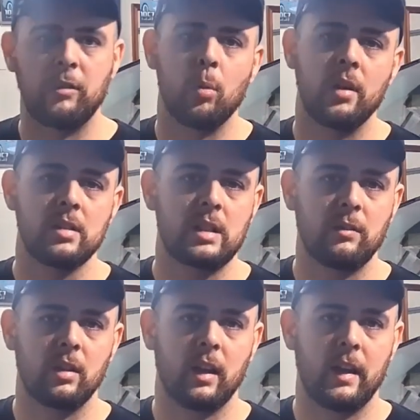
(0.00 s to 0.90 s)
if you want your
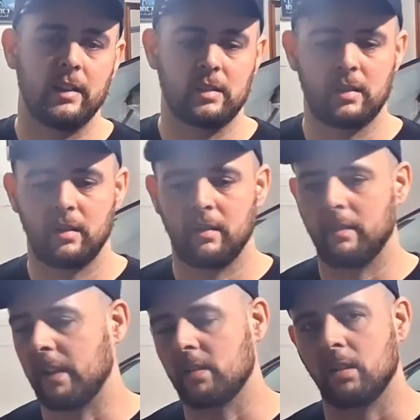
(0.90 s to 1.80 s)
stuff to last,
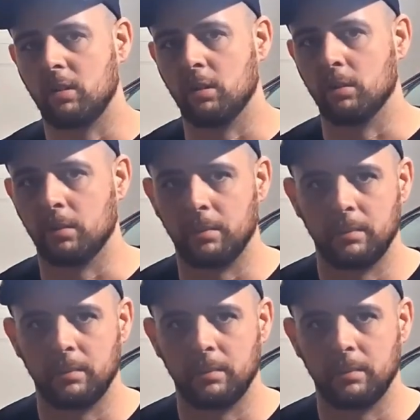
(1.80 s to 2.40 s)
that's on you.